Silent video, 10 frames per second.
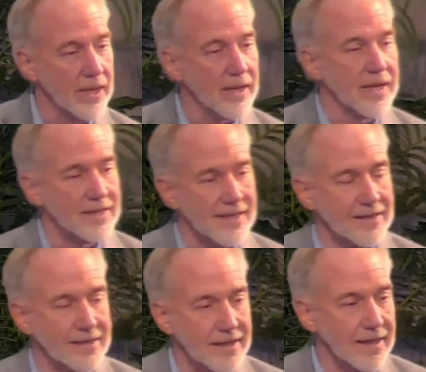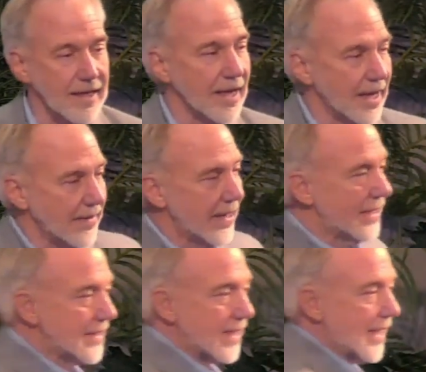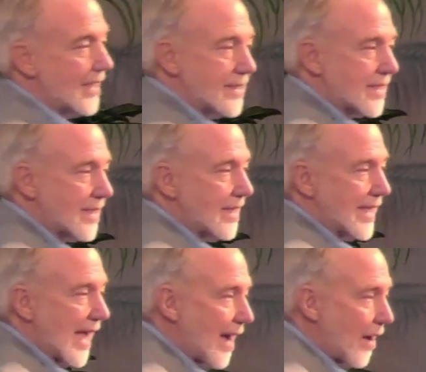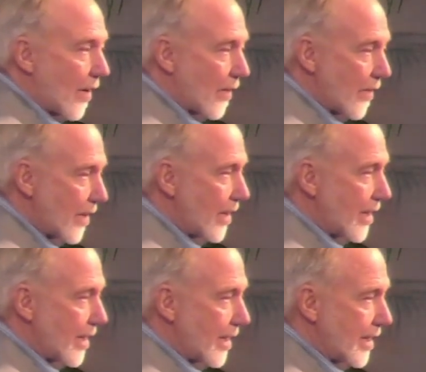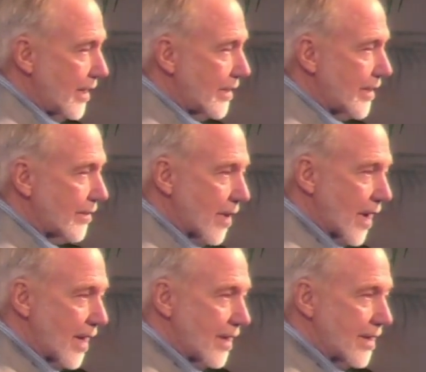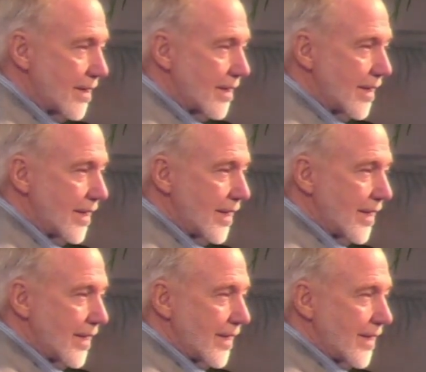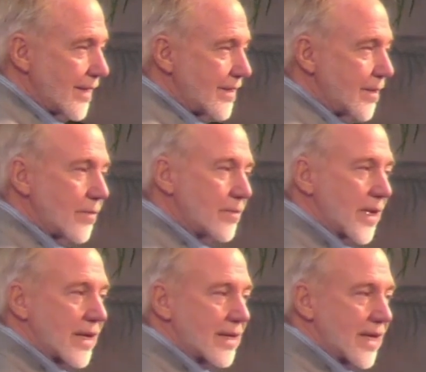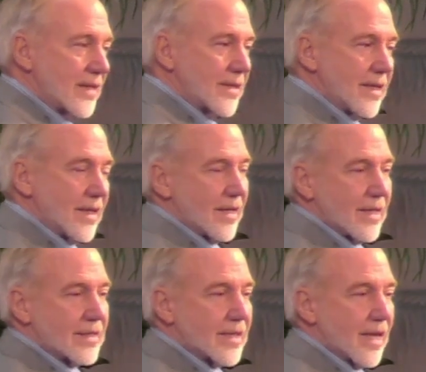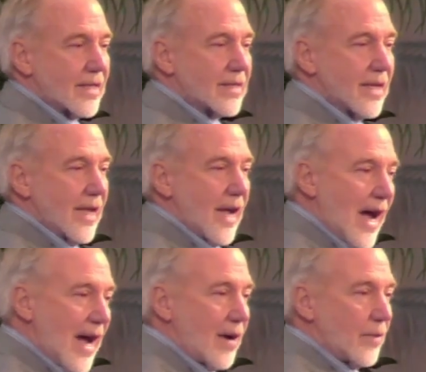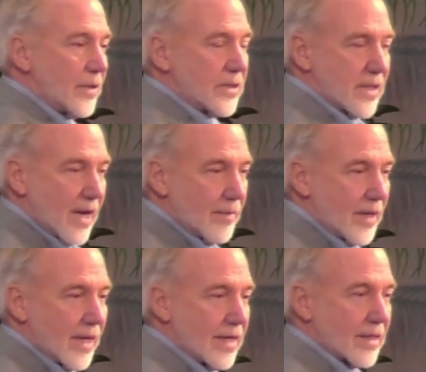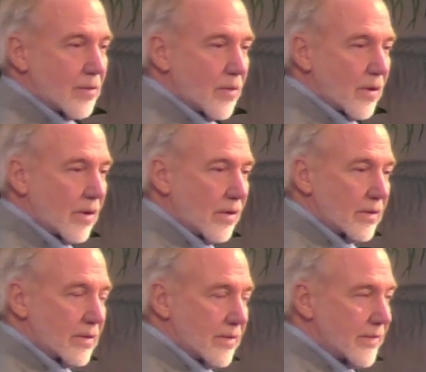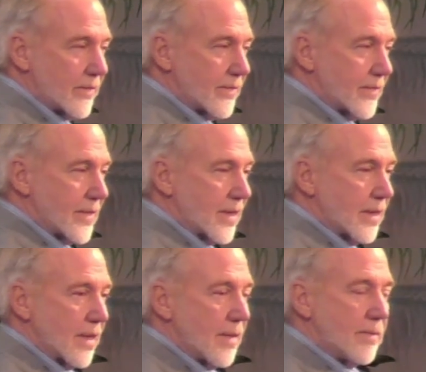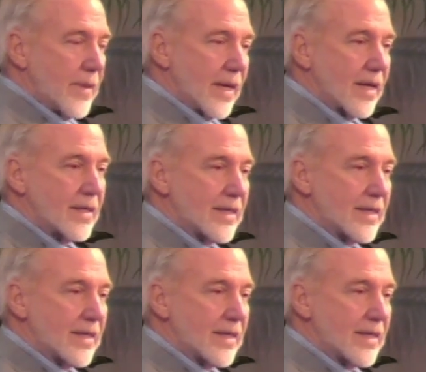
pick a destiny that is against the Tao, right? Don't pick a destiny that says, I will dominate the world. Pick a